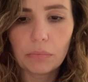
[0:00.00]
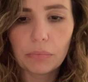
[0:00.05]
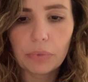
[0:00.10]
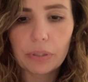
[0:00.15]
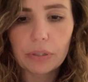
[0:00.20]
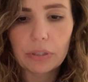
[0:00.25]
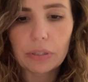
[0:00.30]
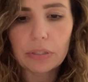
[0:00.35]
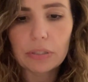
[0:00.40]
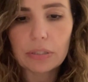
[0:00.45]

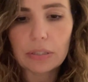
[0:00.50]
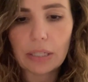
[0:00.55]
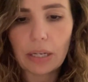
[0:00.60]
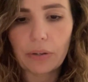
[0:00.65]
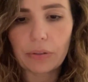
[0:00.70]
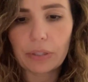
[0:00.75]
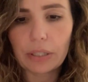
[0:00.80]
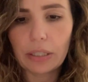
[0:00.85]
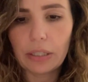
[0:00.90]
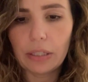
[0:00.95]
put this
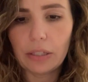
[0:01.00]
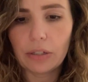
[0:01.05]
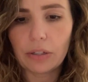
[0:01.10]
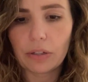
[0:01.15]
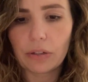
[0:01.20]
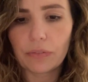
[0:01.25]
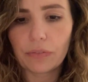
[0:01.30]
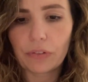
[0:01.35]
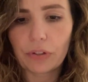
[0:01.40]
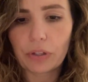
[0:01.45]
down
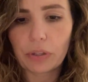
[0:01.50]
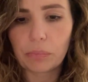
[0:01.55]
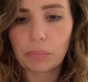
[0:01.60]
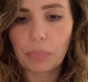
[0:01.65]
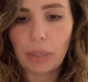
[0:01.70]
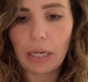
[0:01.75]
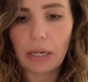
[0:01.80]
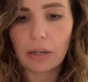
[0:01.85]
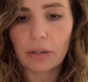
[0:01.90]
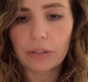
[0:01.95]
here for
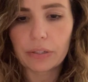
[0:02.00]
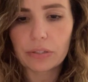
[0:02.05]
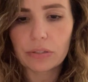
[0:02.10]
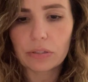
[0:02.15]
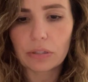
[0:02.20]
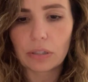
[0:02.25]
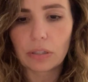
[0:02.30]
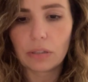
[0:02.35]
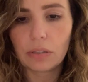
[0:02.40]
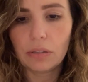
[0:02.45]

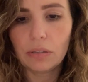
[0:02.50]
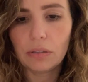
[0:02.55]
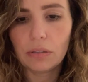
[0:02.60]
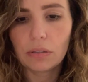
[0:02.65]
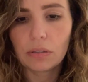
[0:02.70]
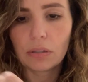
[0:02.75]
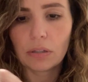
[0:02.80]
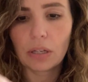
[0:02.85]
comparison.